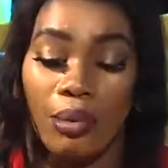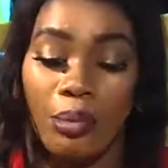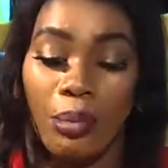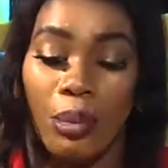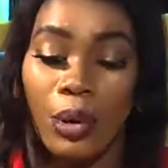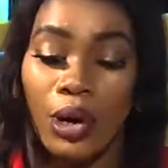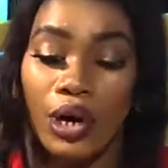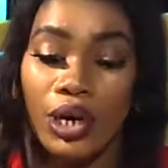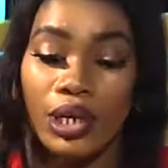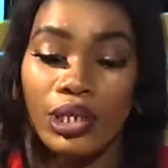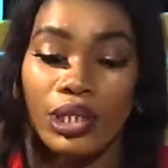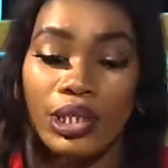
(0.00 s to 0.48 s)

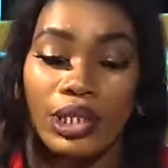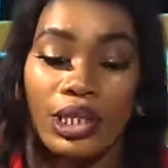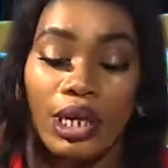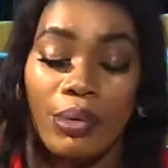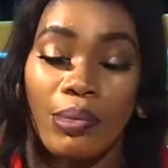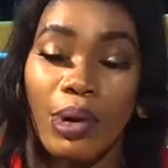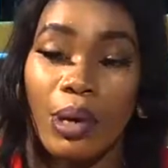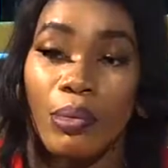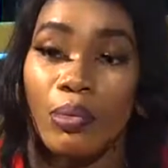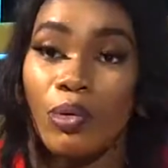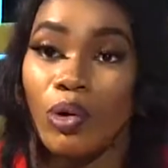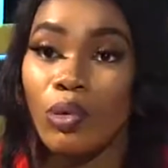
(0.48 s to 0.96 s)
purse that
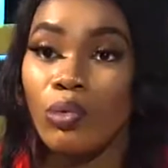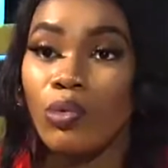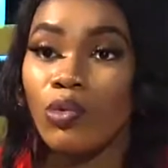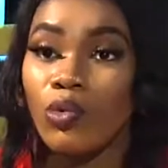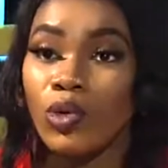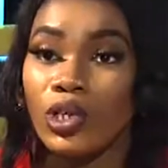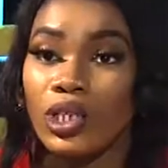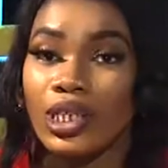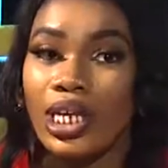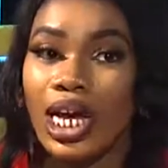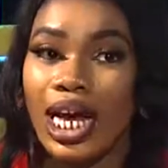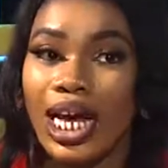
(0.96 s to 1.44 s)
my mom
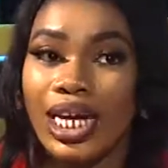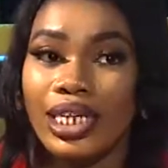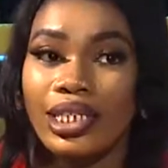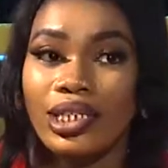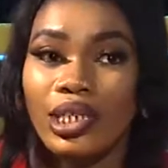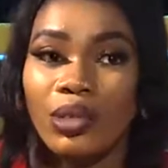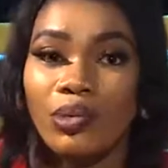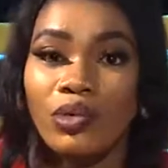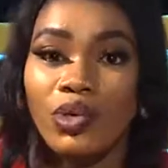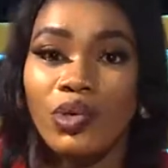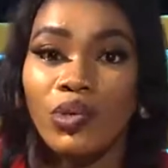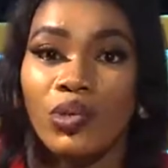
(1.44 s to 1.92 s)
once had.
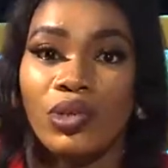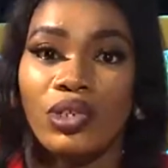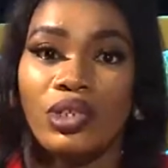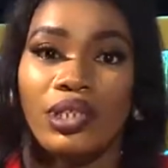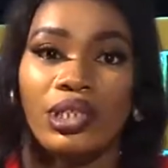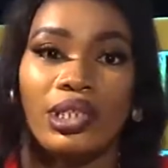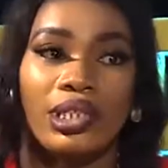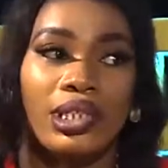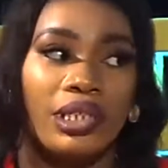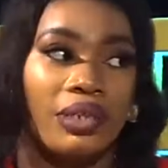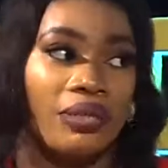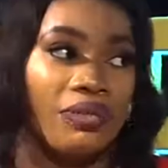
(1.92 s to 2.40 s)
It was once
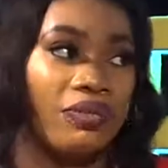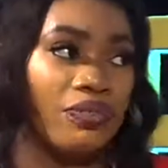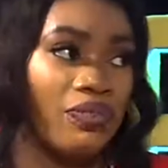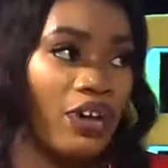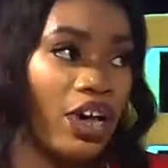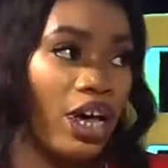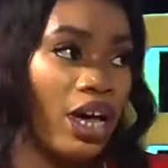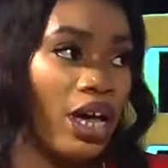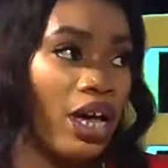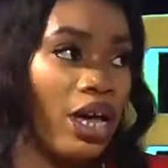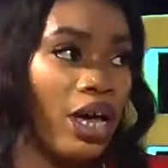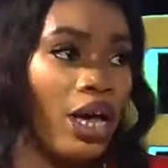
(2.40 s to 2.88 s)

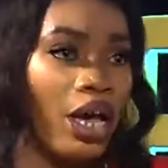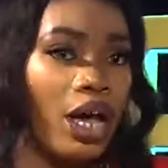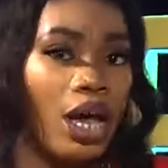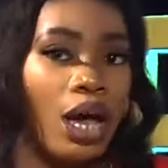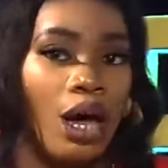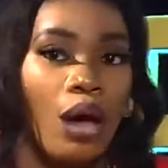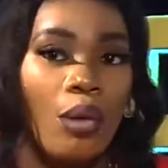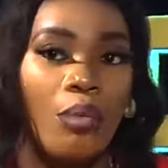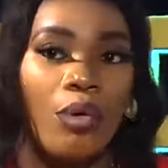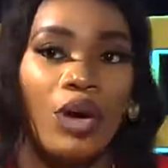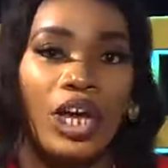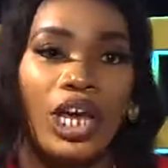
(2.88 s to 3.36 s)
silver,
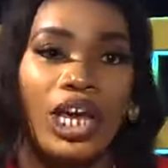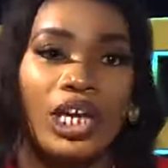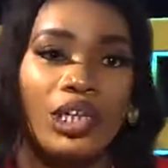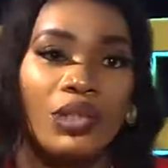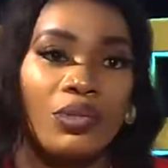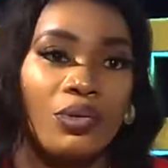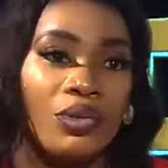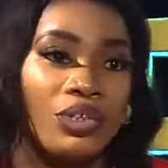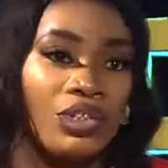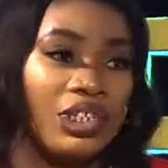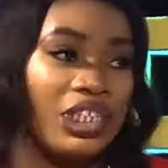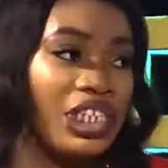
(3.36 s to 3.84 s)
but guess
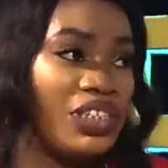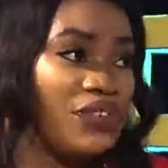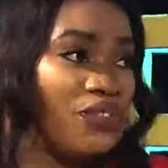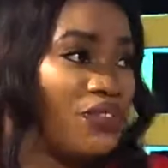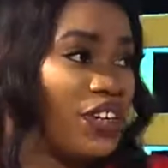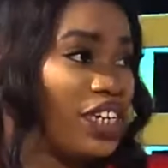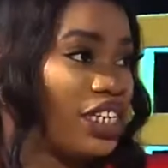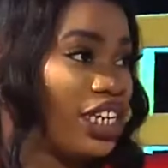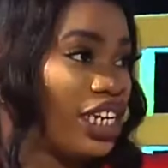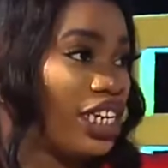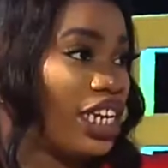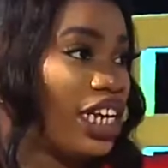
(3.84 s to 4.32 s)
what? It
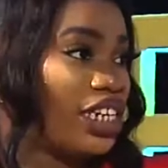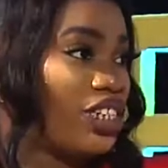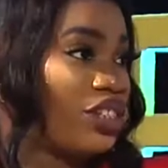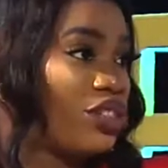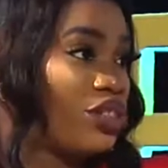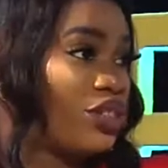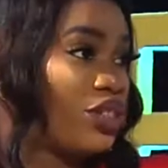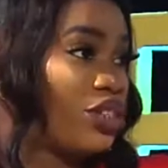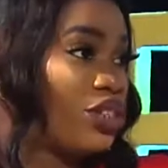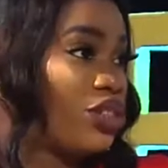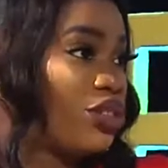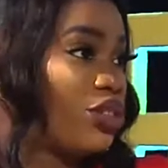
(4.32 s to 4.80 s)
faded and it
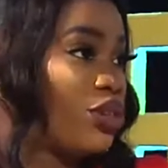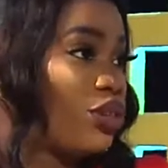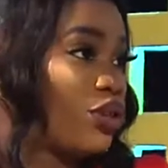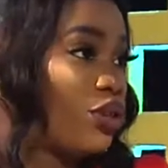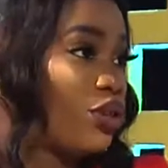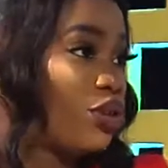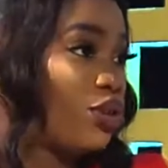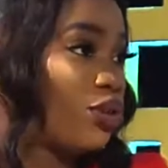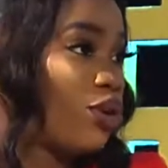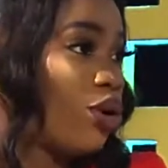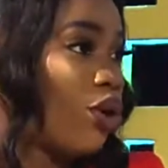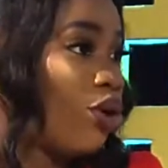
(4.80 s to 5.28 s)
turned to,
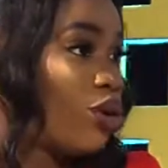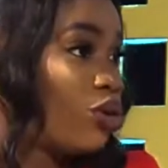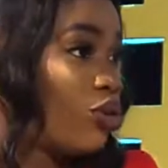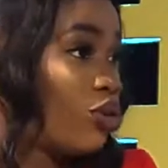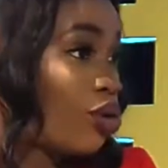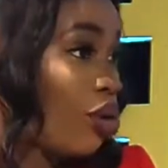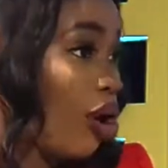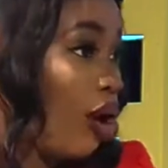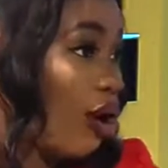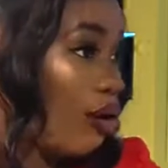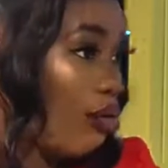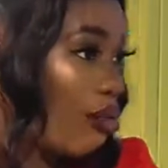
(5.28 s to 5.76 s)
to
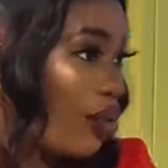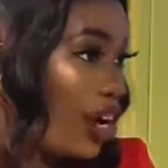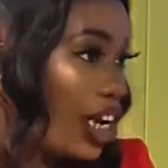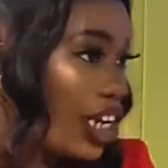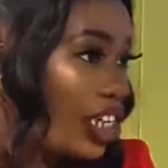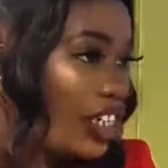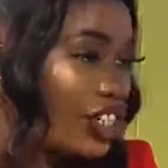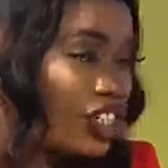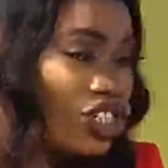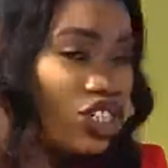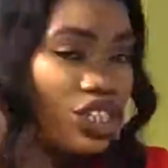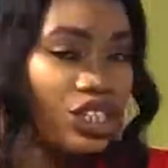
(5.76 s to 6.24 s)
orange.
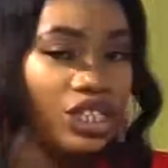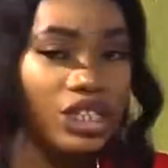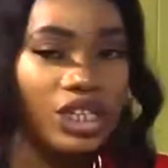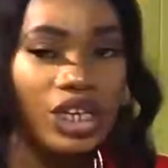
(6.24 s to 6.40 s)
orange.